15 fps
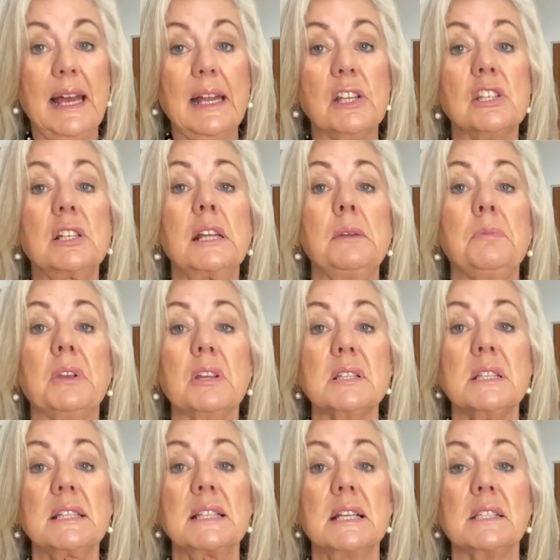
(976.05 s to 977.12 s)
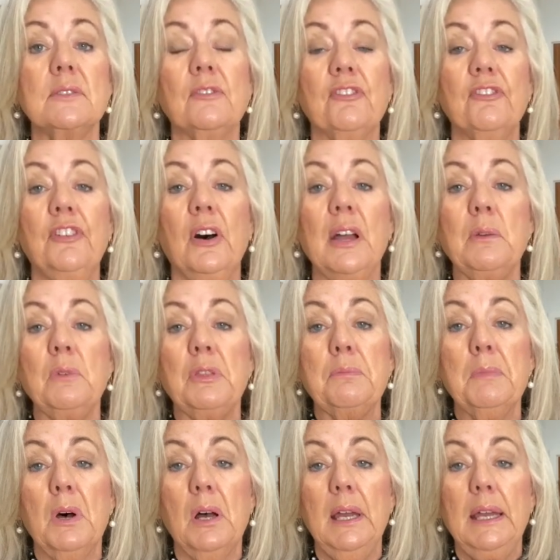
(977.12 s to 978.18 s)
actually, because it doesn't fight with
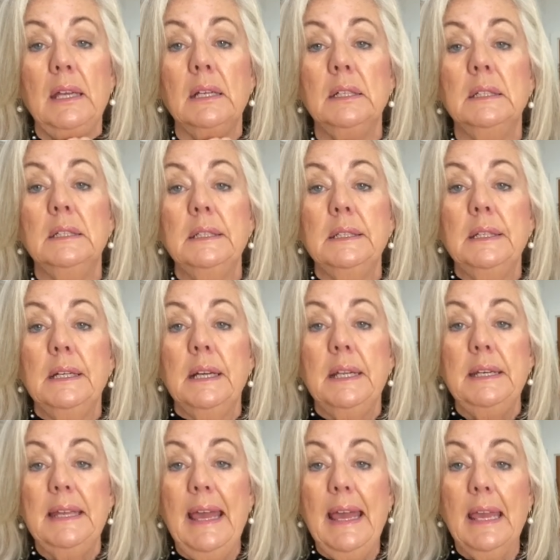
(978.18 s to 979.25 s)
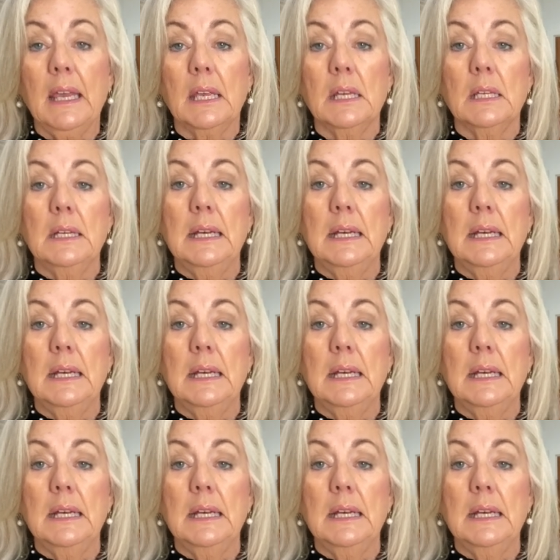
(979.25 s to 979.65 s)
my neck.